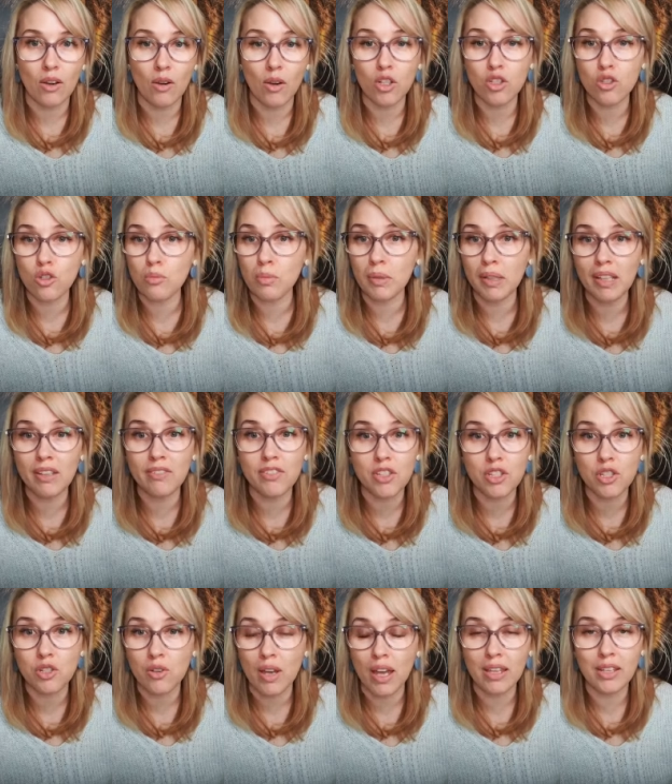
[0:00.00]
Now, I do
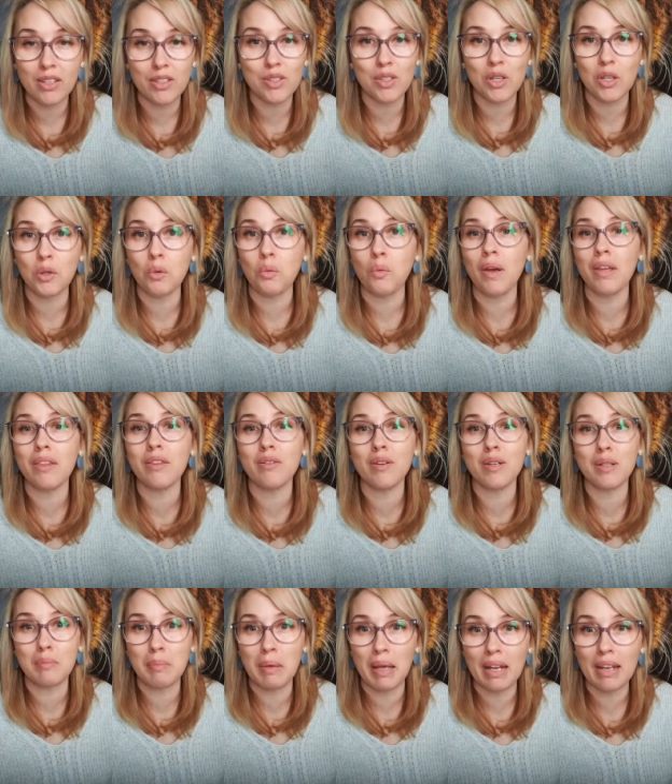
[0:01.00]
believe Australia is going to
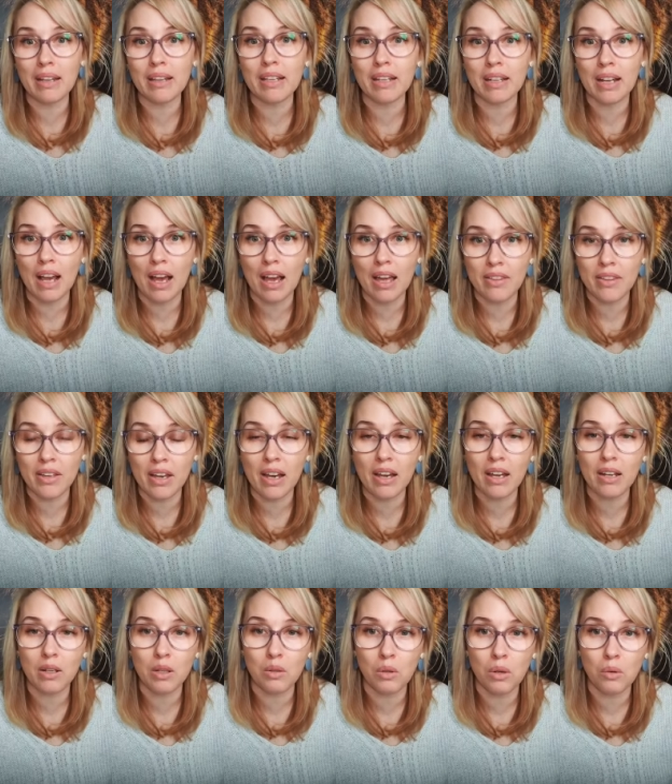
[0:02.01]
weather it better than
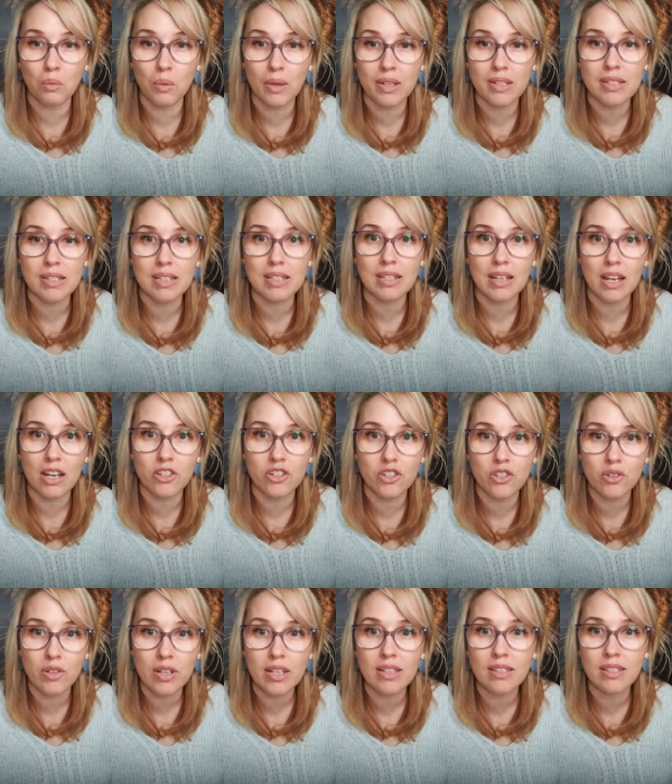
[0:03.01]
other Western
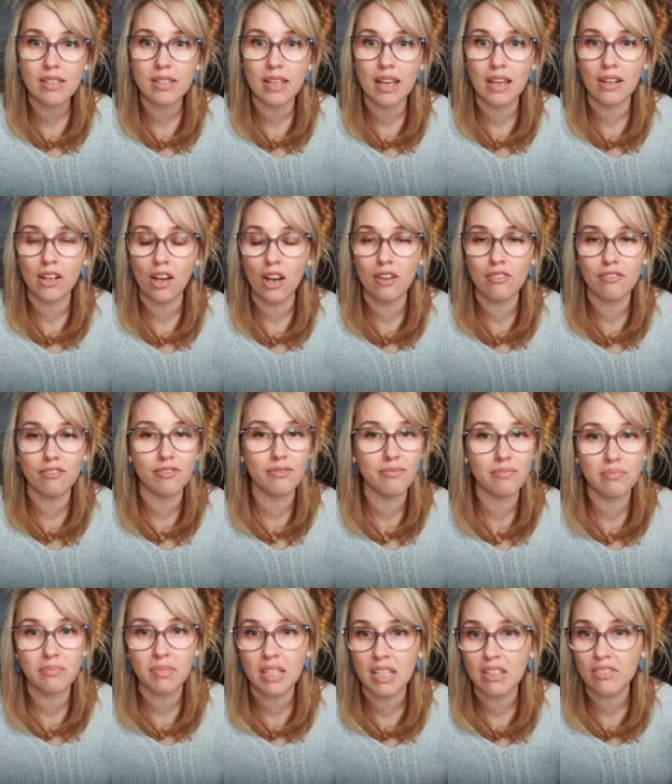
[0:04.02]
countries, and
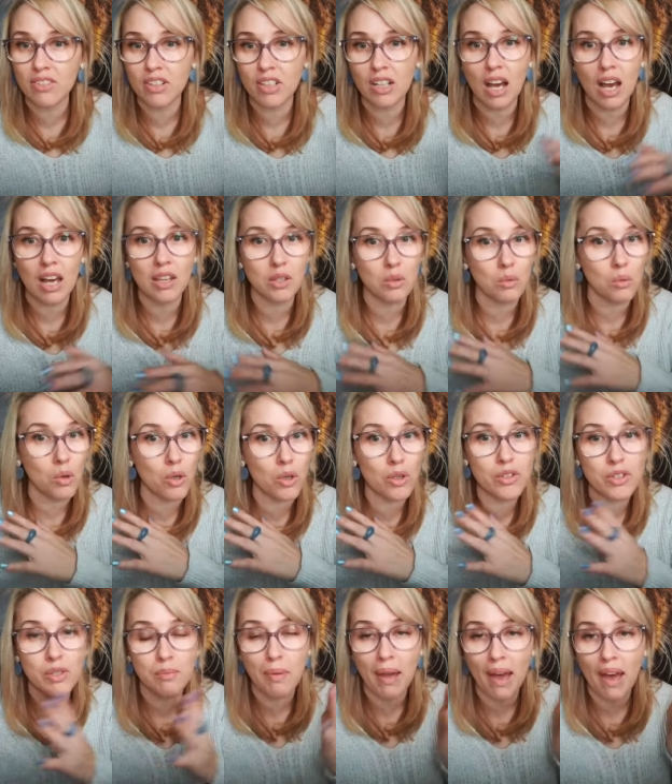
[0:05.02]
I've given other
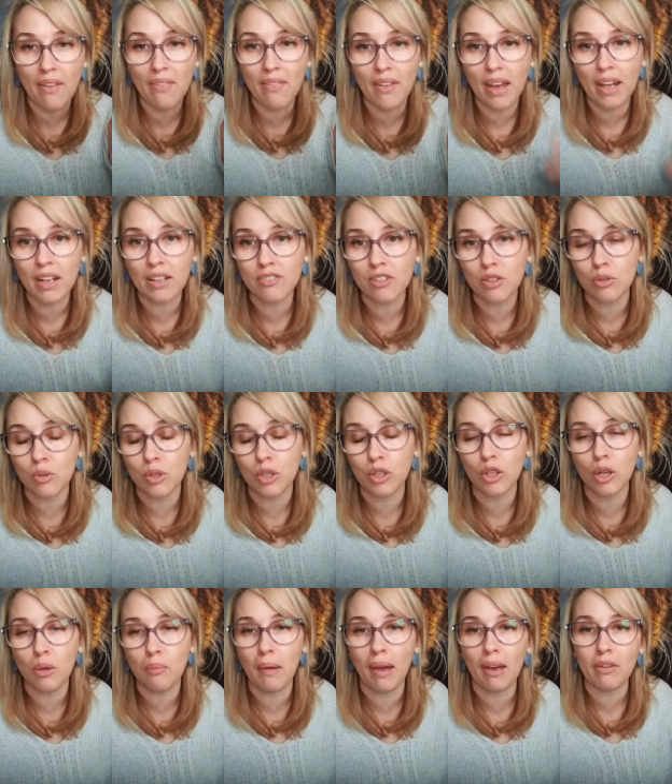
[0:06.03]
words about that. If you
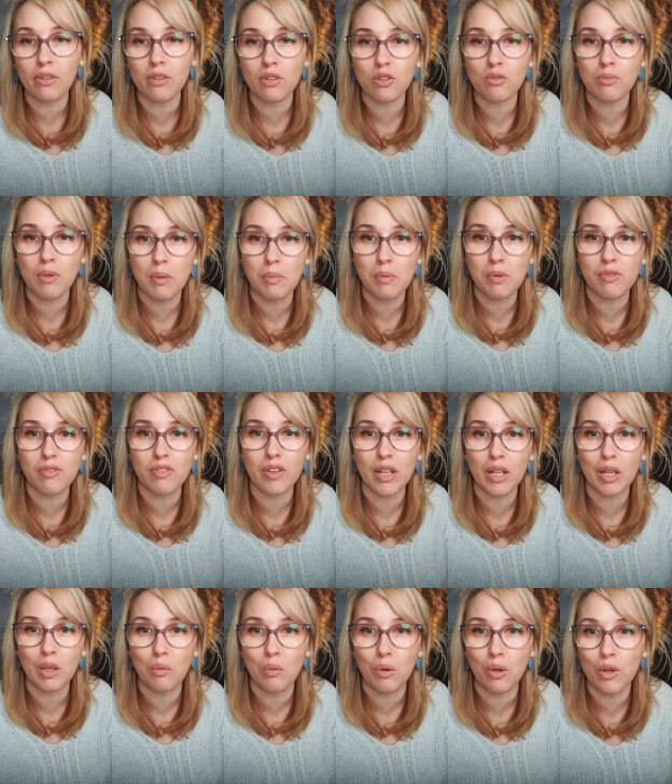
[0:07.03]
want to go back through my
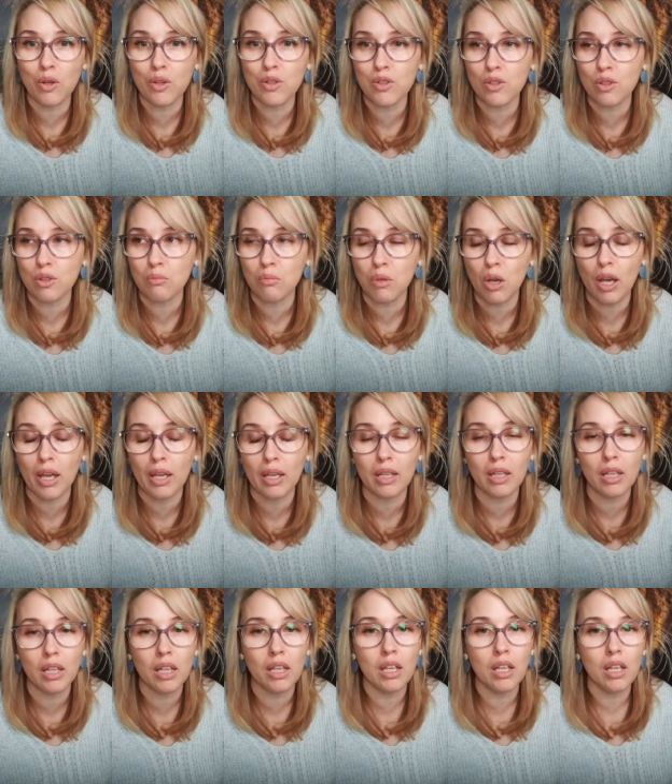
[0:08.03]
prophetic words on
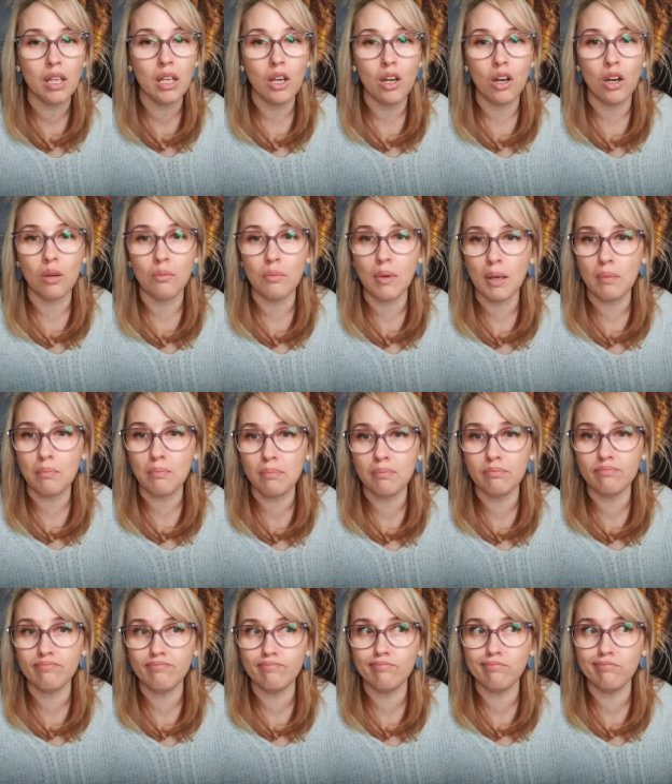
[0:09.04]
my, on my,
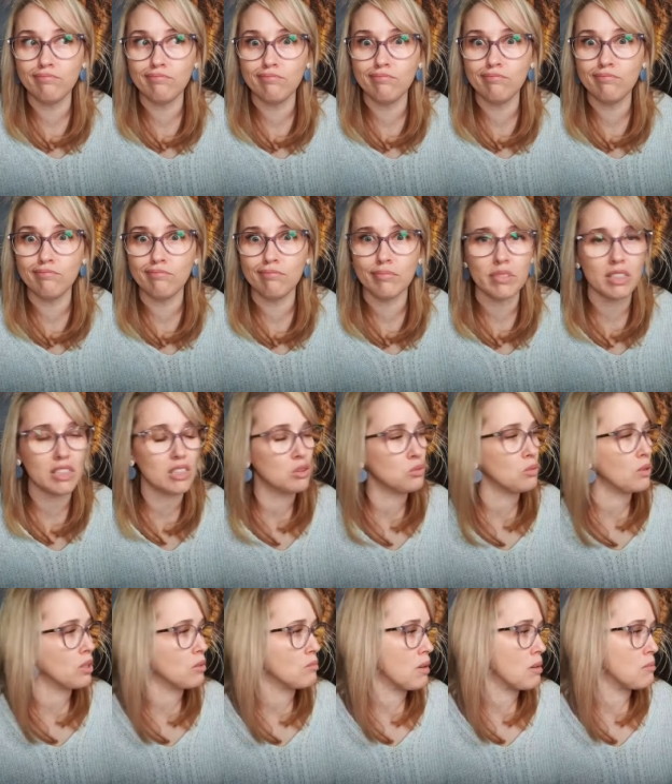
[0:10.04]
mm, is
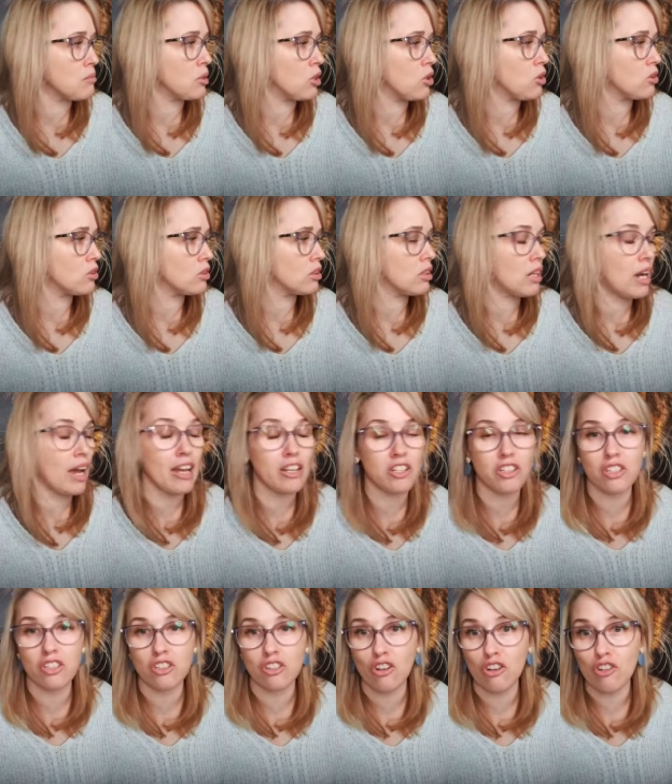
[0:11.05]
this one on my blog?
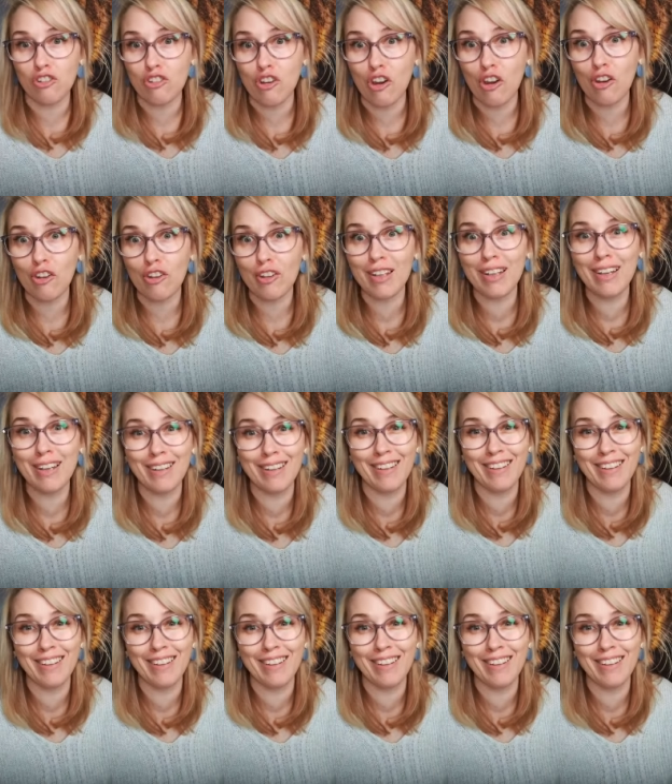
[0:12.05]
I actually don't know.